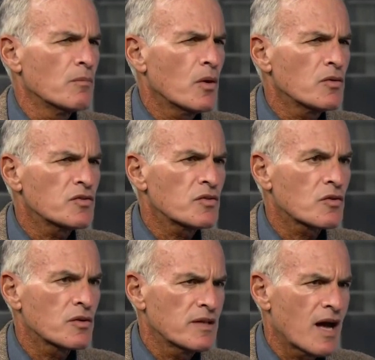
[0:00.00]
most
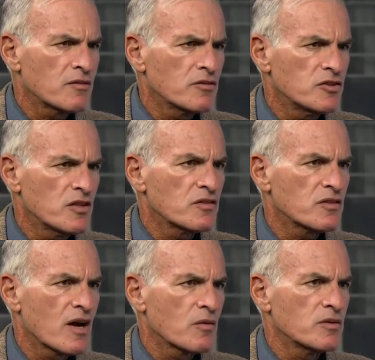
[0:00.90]

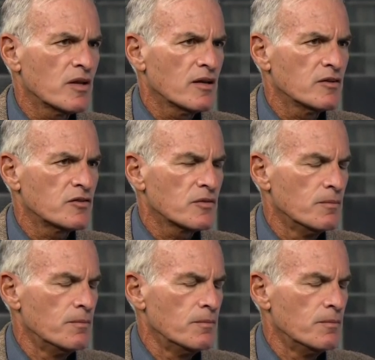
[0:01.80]
chronologies nowadays,